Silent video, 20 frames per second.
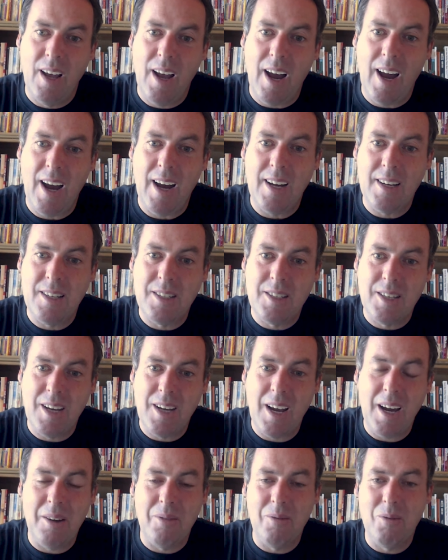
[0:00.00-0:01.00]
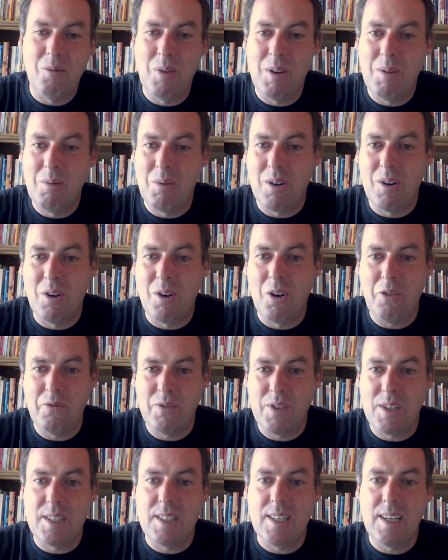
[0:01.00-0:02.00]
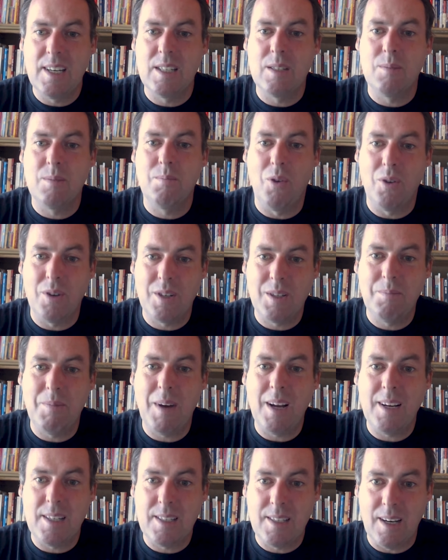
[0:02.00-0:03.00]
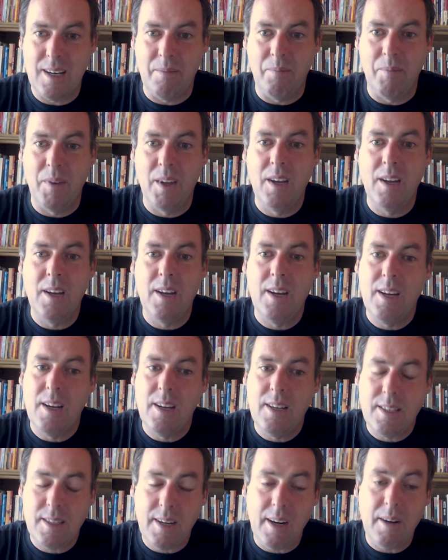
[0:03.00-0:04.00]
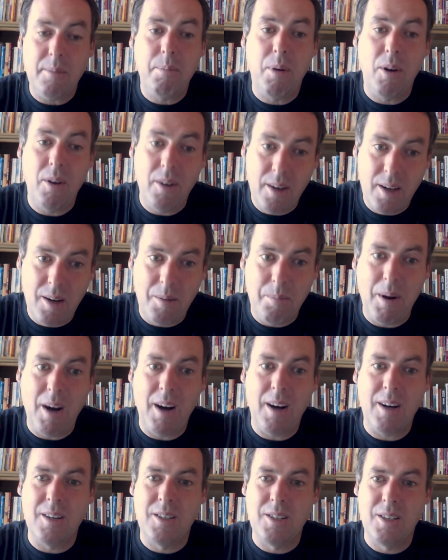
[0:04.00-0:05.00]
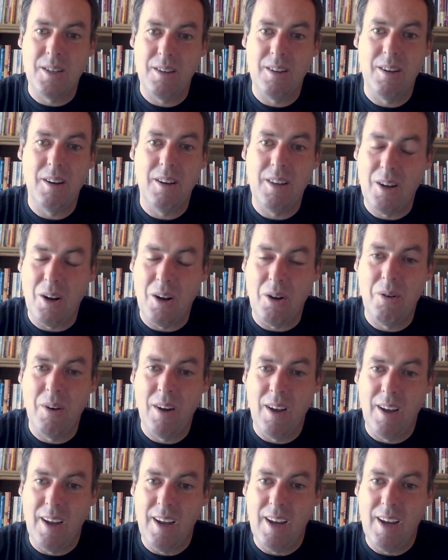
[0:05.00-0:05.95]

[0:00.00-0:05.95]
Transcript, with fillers: And yeah, we would love to see sports medicine start pulling it apart, you know,